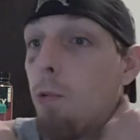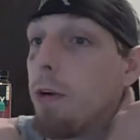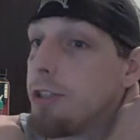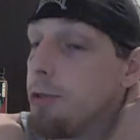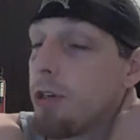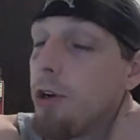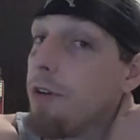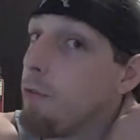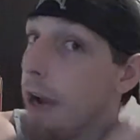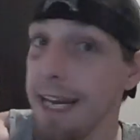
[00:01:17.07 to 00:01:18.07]
which you could
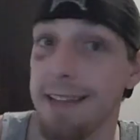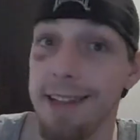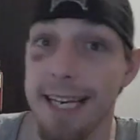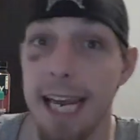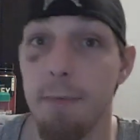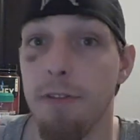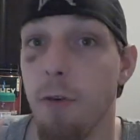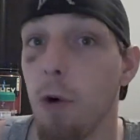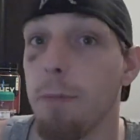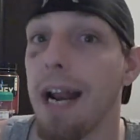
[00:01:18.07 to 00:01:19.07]
have weighed in the day
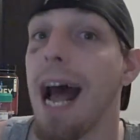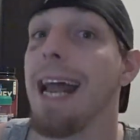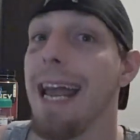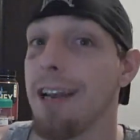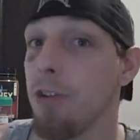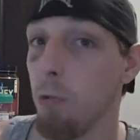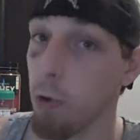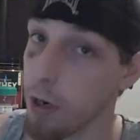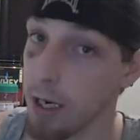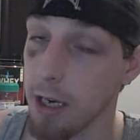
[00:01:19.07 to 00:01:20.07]
before, but I had to
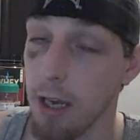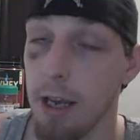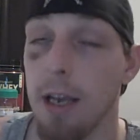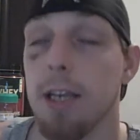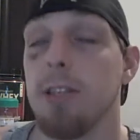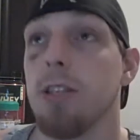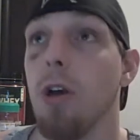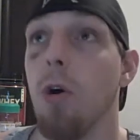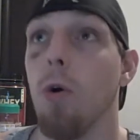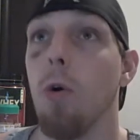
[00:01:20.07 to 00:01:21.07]
work,
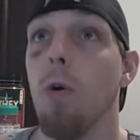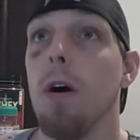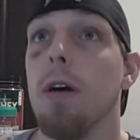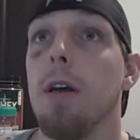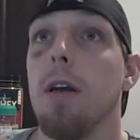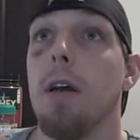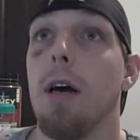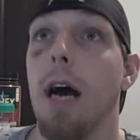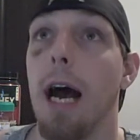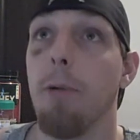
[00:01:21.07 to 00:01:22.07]
so
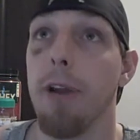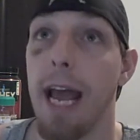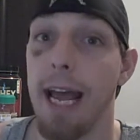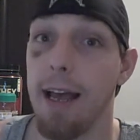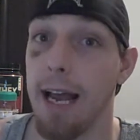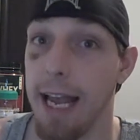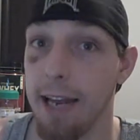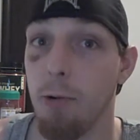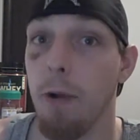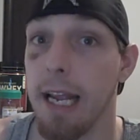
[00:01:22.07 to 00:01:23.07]
I
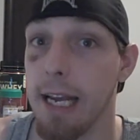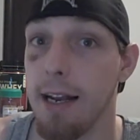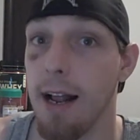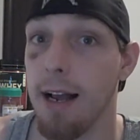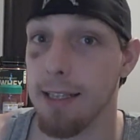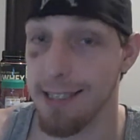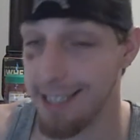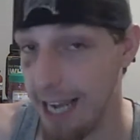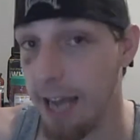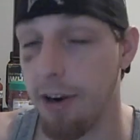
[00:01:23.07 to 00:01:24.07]
had to weigh in on
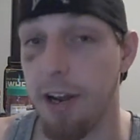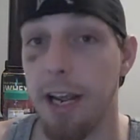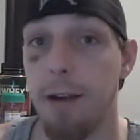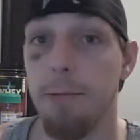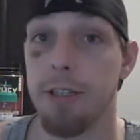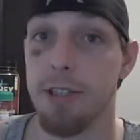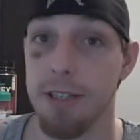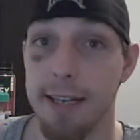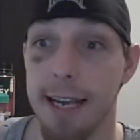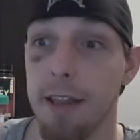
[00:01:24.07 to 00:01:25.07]
Saturday, which is
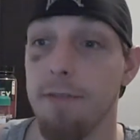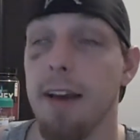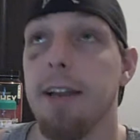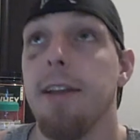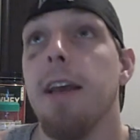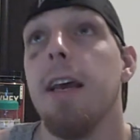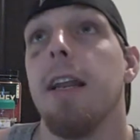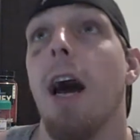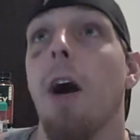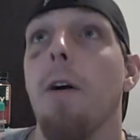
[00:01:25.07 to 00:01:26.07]
the day of the event.
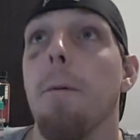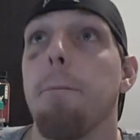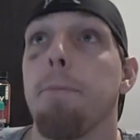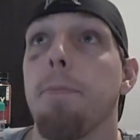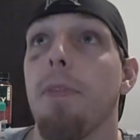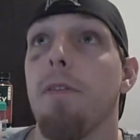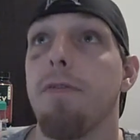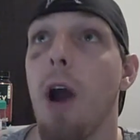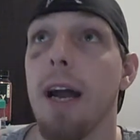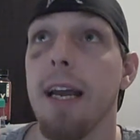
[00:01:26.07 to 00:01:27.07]
Now,
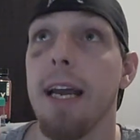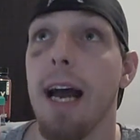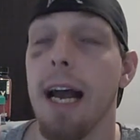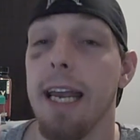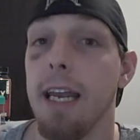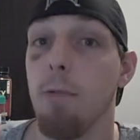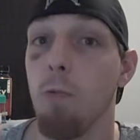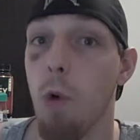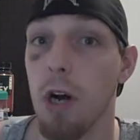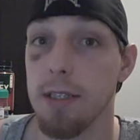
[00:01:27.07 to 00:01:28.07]
Friday I ate
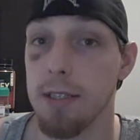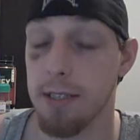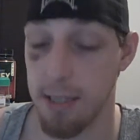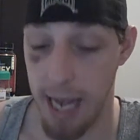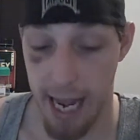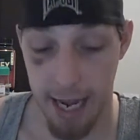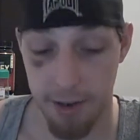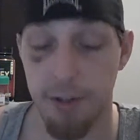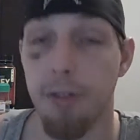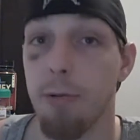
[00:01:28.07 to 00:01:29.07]
once
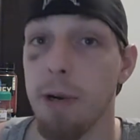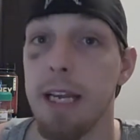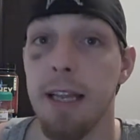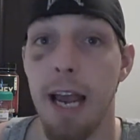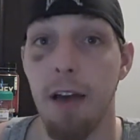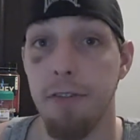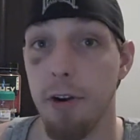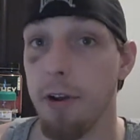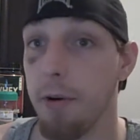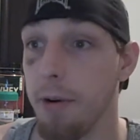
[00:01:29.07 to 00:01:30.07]
at 3 in the
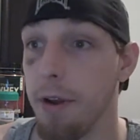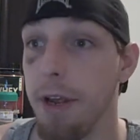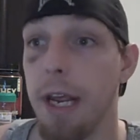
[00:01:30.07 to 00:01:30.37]
afternoon,